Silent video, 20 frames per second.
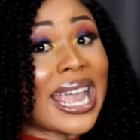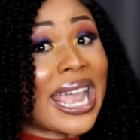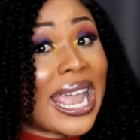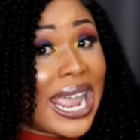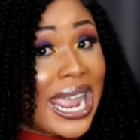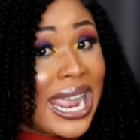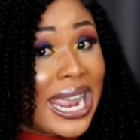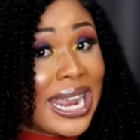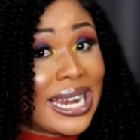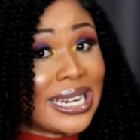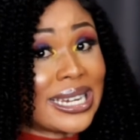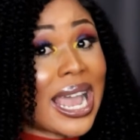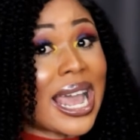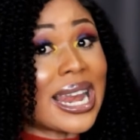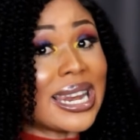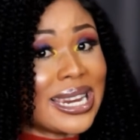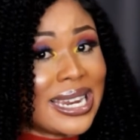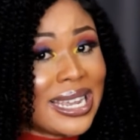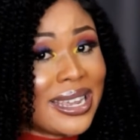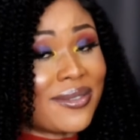and
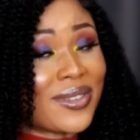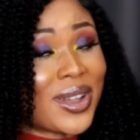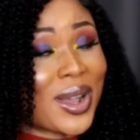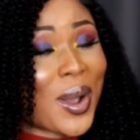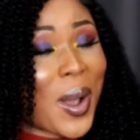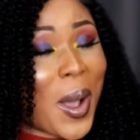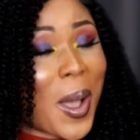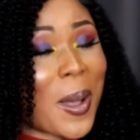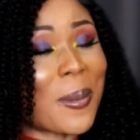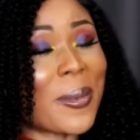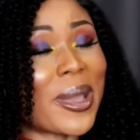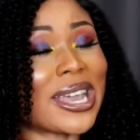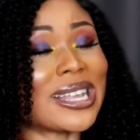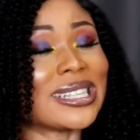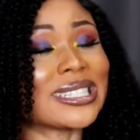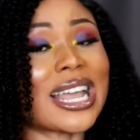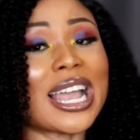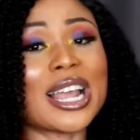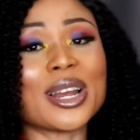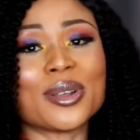leave a comment.
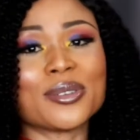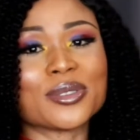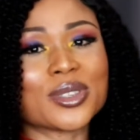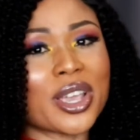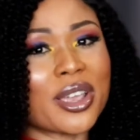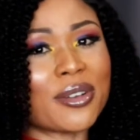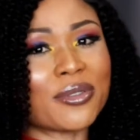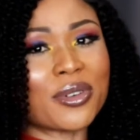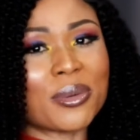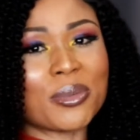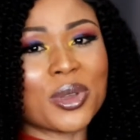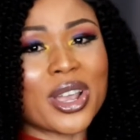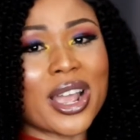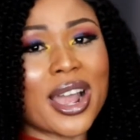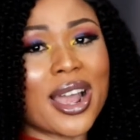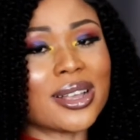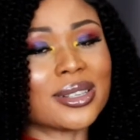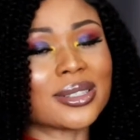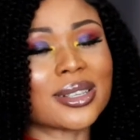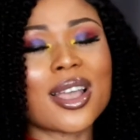I love to hear from you
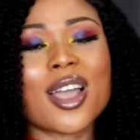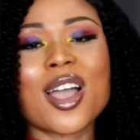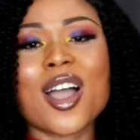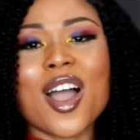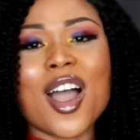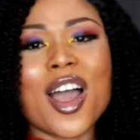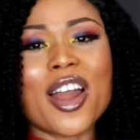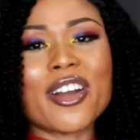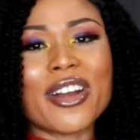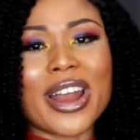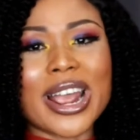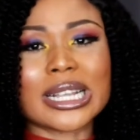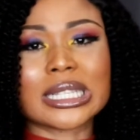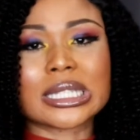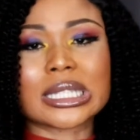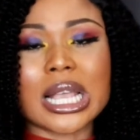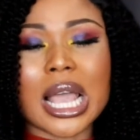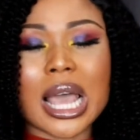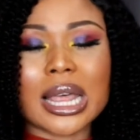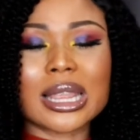guys. All right,
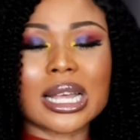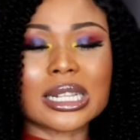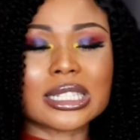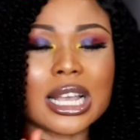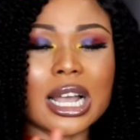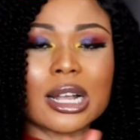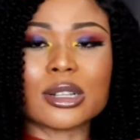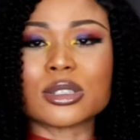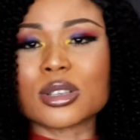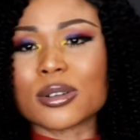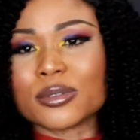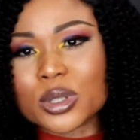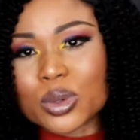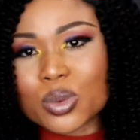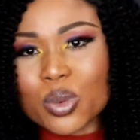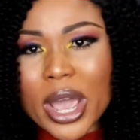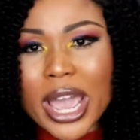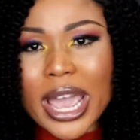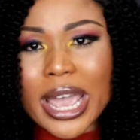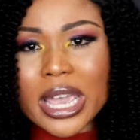that's out of the
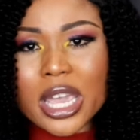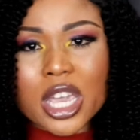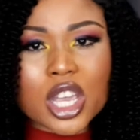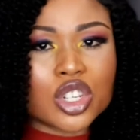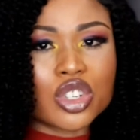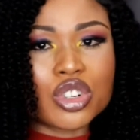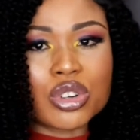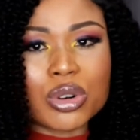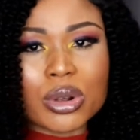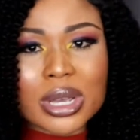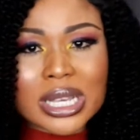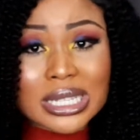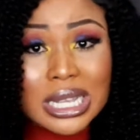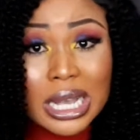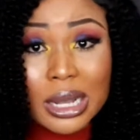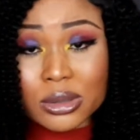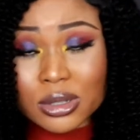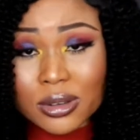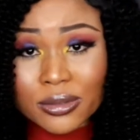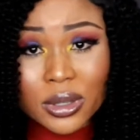way. Intro is
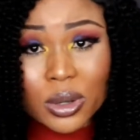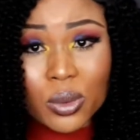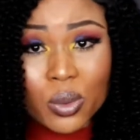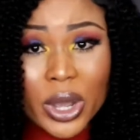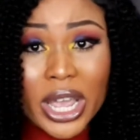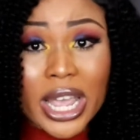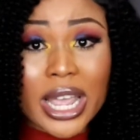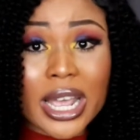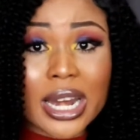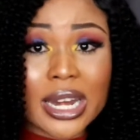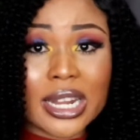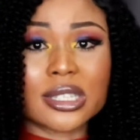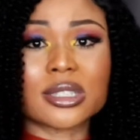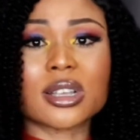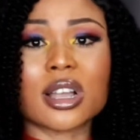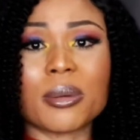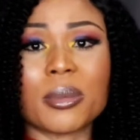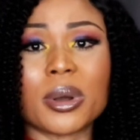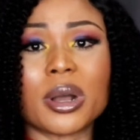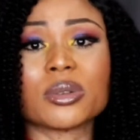out of the way. Let's talk
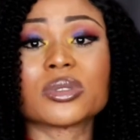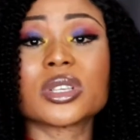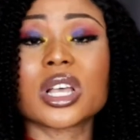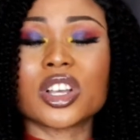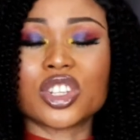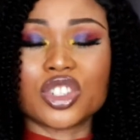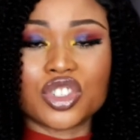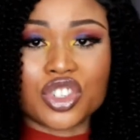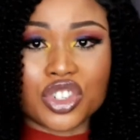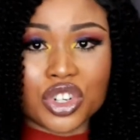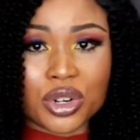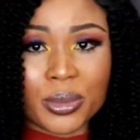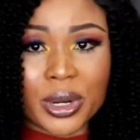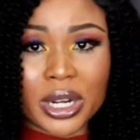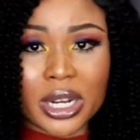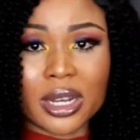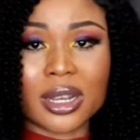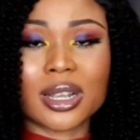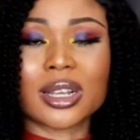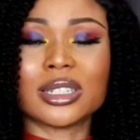about
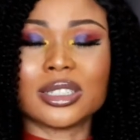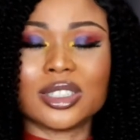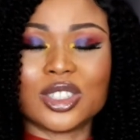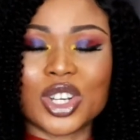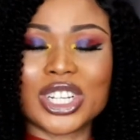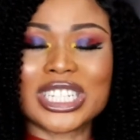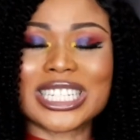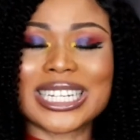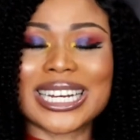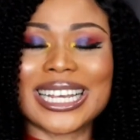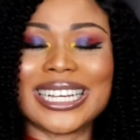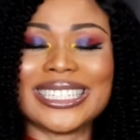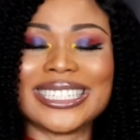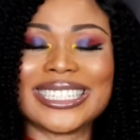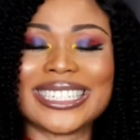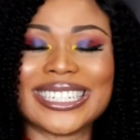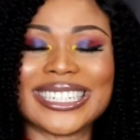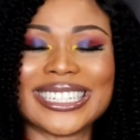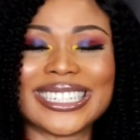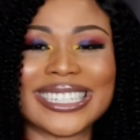Germany, Deutschland.
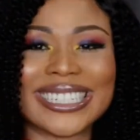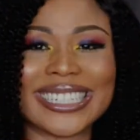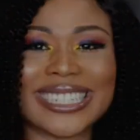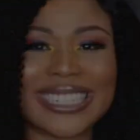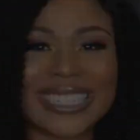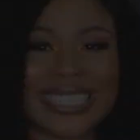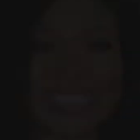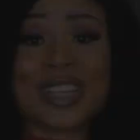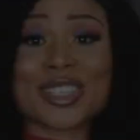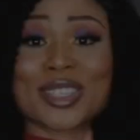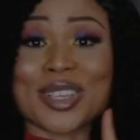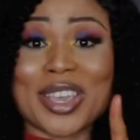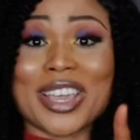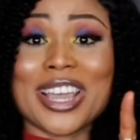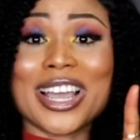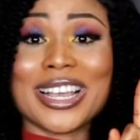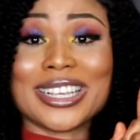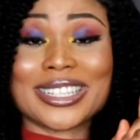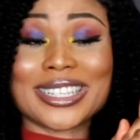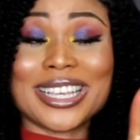So you
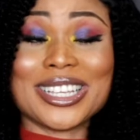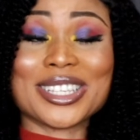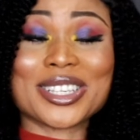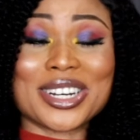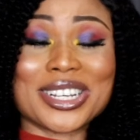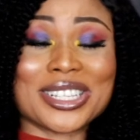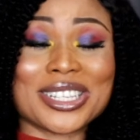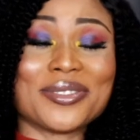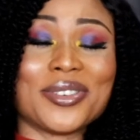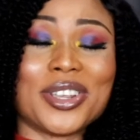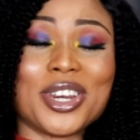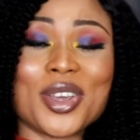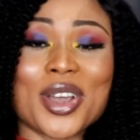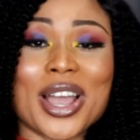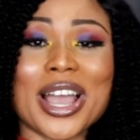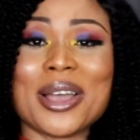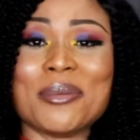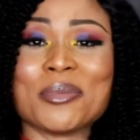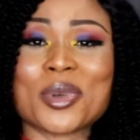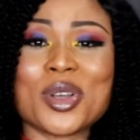guys, in today's video,
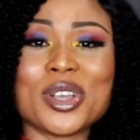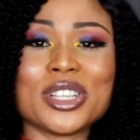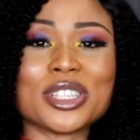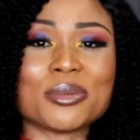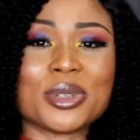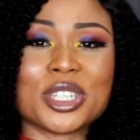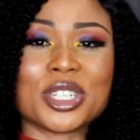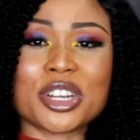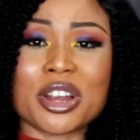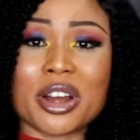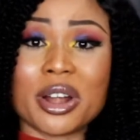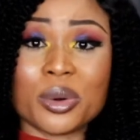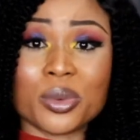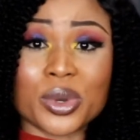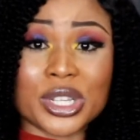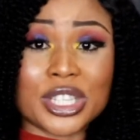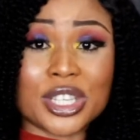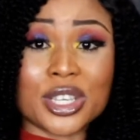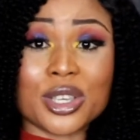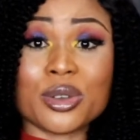I am going to be sharing
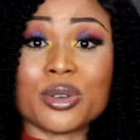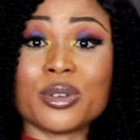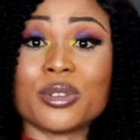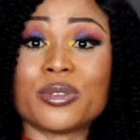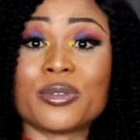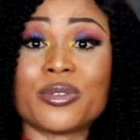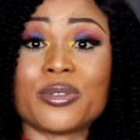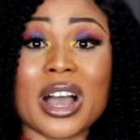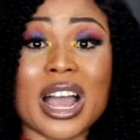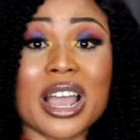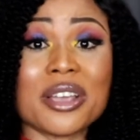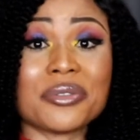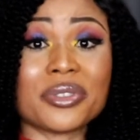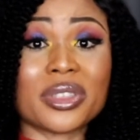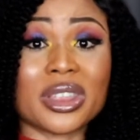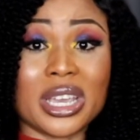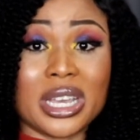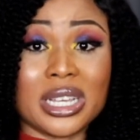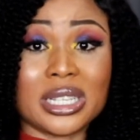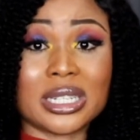with you 5
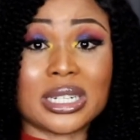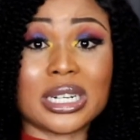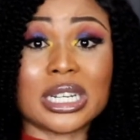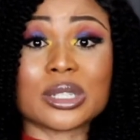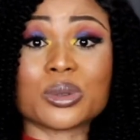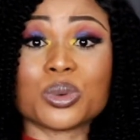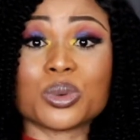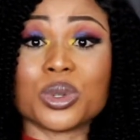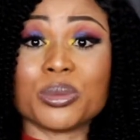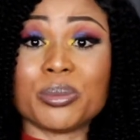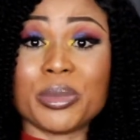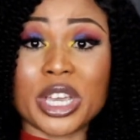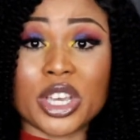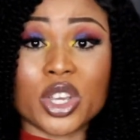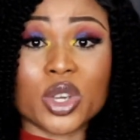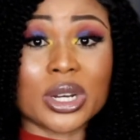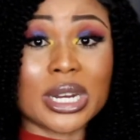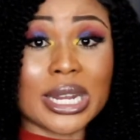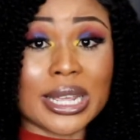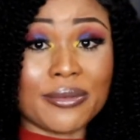things that will make
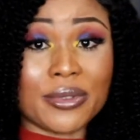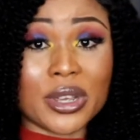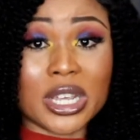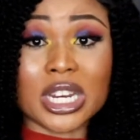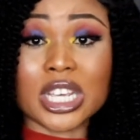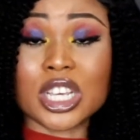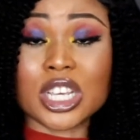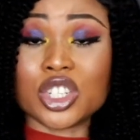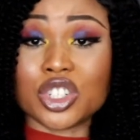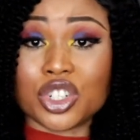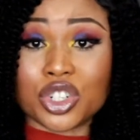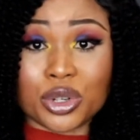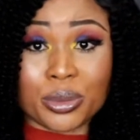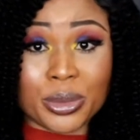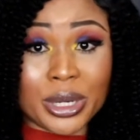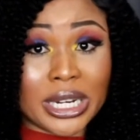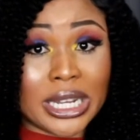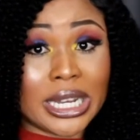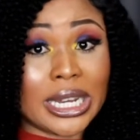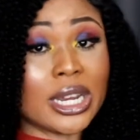your living in
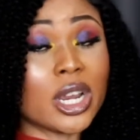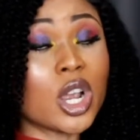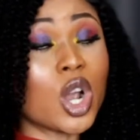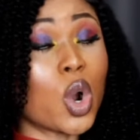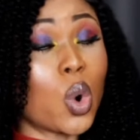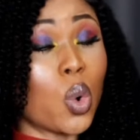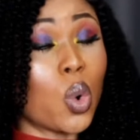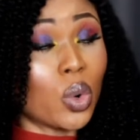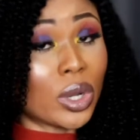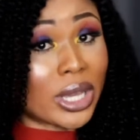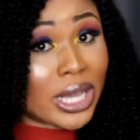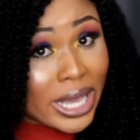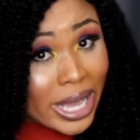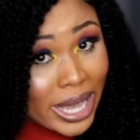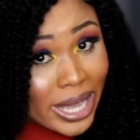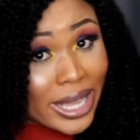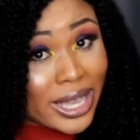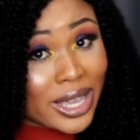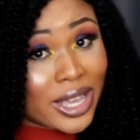Germany okay.